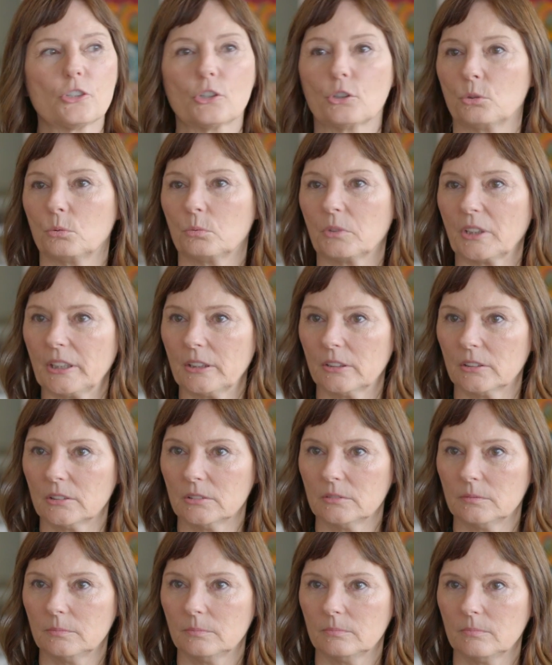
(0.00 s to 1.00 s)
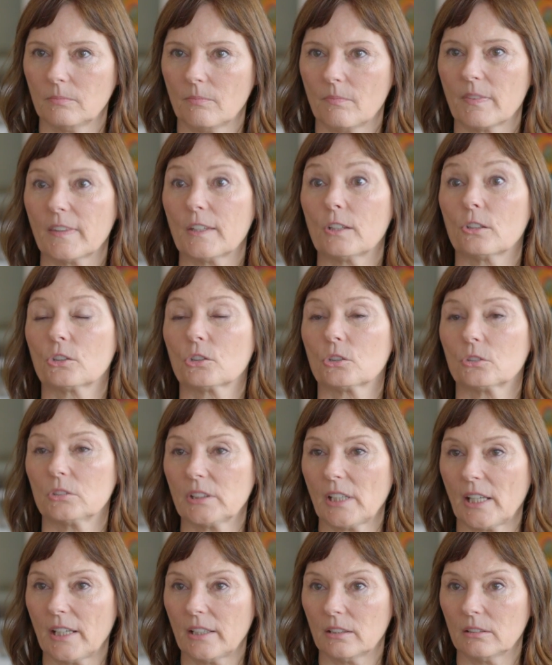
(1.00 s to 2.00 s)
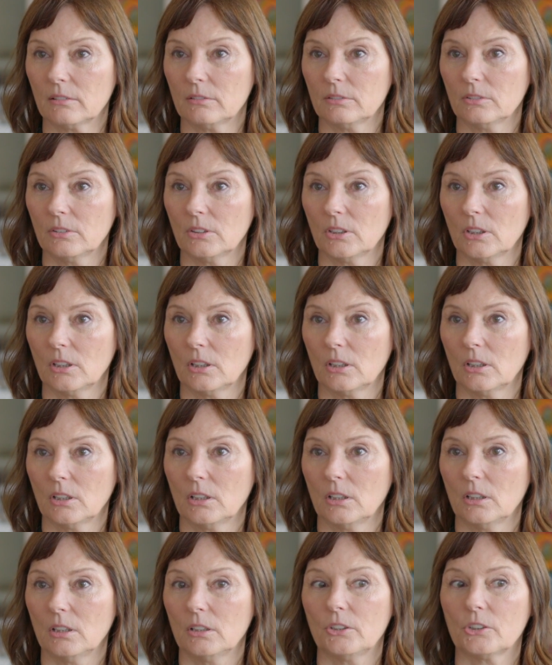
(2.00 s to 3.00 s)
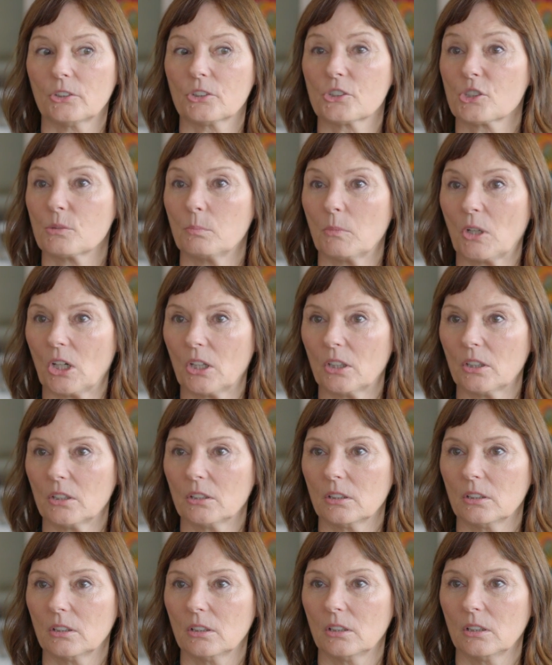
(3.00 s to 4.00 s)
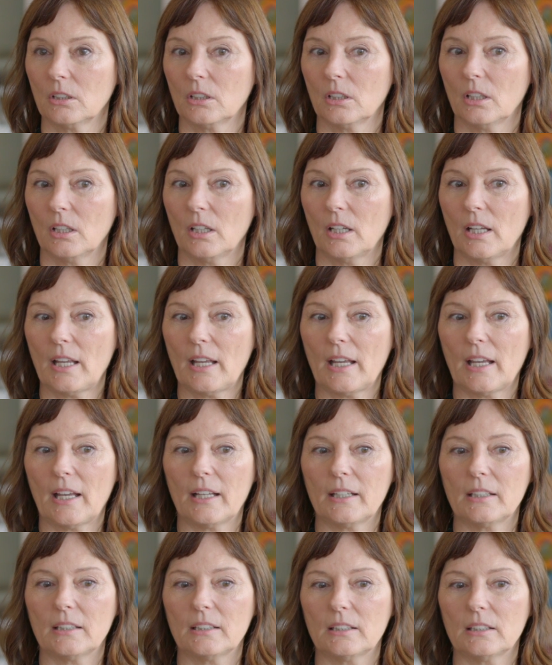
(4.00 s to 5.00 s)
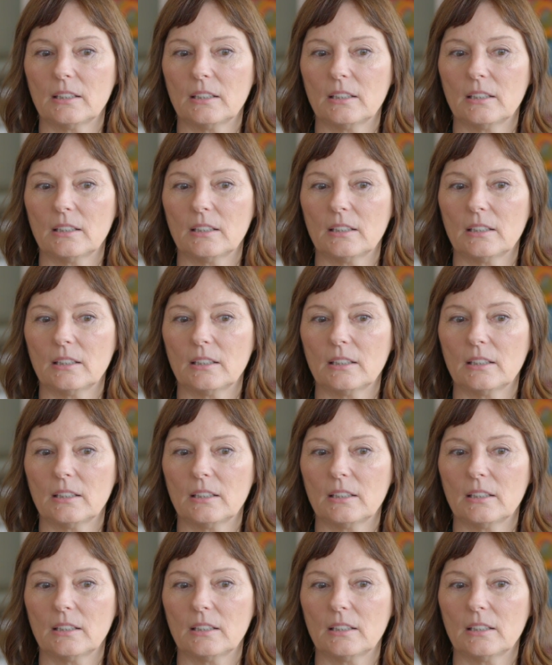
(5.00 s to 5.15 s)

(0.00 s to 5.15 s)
you're real, you're creative, you're smart, and